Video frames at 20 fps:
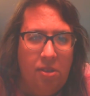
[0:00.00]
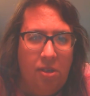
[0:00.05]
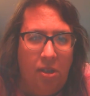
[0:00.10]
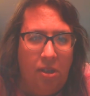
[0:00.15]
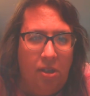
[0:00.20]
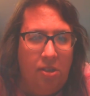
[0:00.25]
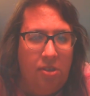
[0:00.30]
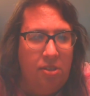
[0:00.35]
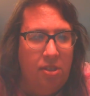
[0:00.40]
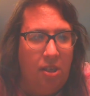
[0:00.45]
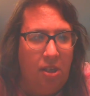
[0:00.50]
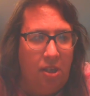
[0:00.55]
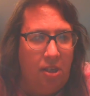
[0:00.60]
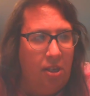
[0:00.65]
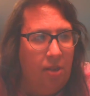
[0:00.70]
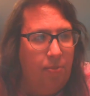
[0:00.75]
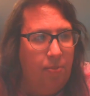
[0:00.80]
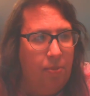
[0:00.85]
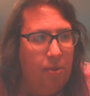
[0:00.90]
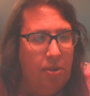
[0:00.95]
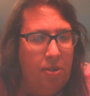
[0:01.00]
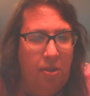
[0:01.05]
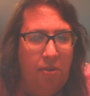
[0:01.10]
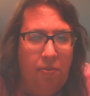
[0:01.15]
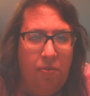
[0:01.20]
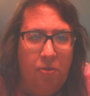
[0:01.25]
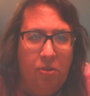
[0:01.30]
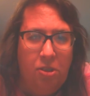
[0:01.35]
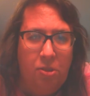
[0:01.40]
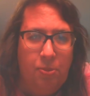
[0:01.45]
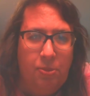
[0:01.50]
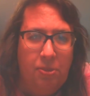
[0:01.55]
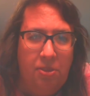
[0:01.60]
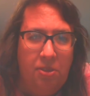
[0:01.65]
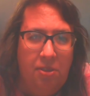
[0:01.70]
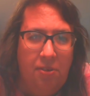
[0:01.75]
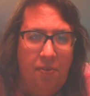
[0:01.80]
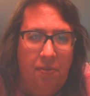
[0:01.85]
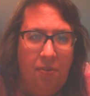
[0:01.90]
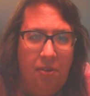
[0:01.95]
it's like I'm looking for
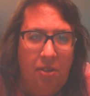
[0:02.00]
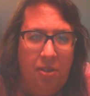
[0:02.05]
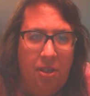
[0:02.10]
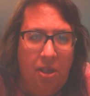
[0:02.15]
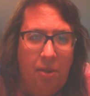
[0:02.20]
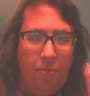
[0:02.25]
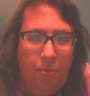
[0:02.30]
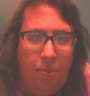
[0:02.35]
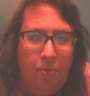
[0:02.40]
specific type